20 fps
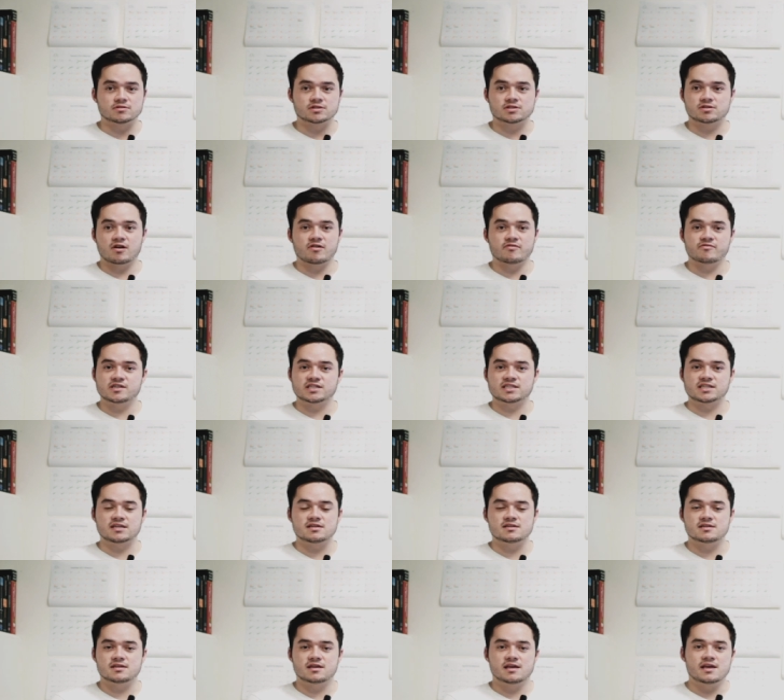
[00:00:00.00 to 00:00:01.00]
So
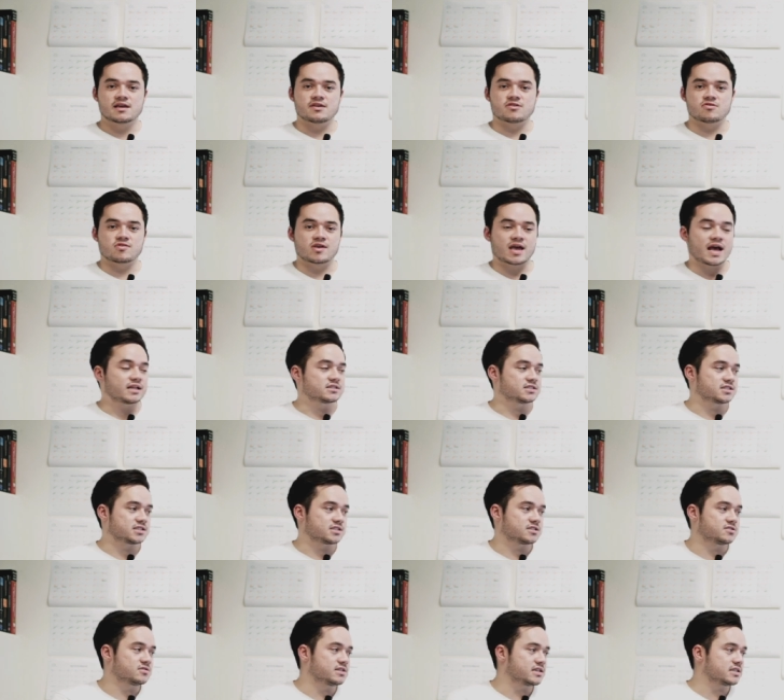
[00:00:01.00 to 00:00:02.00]
obviously you can't
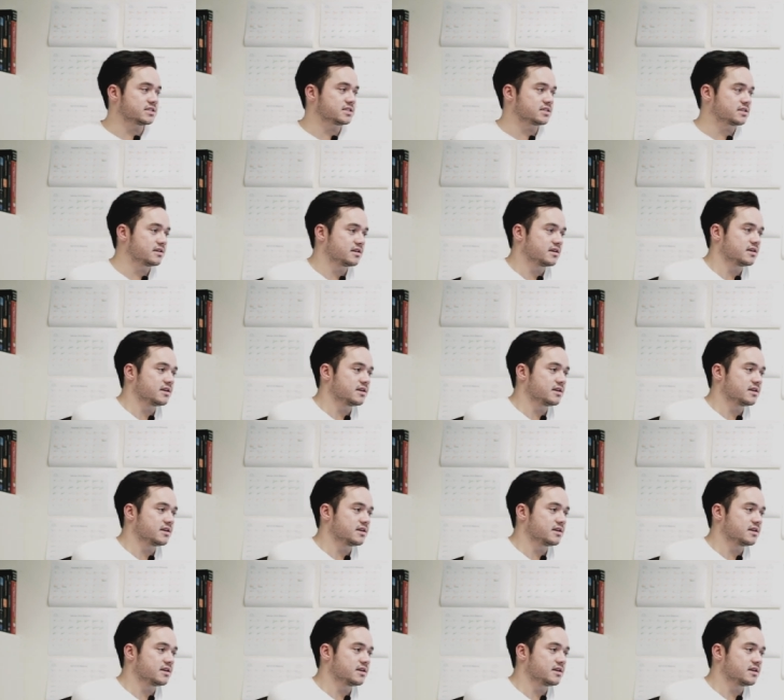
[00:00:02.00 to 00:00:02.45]
just do this.